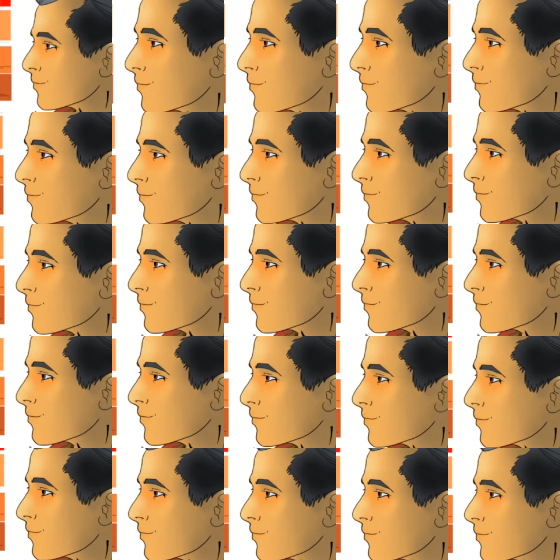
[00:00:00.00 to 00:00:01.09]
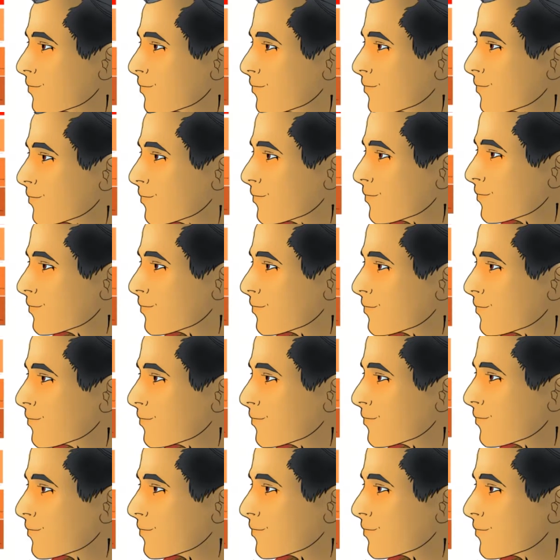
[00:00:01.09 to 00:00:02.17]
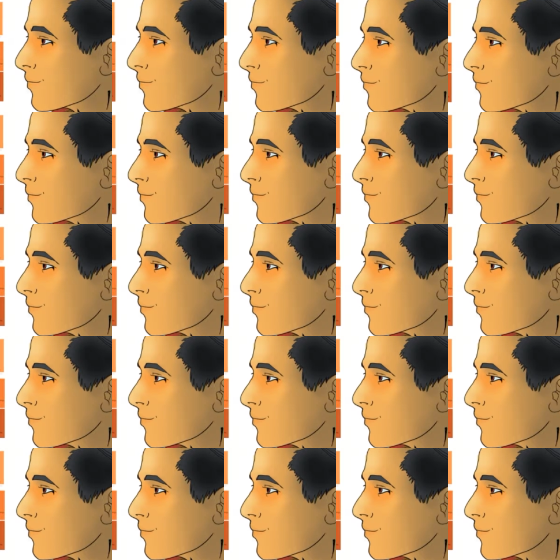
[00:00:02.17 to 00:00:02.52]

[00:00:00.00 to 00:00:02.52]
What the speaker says: No one is speaking in this clip.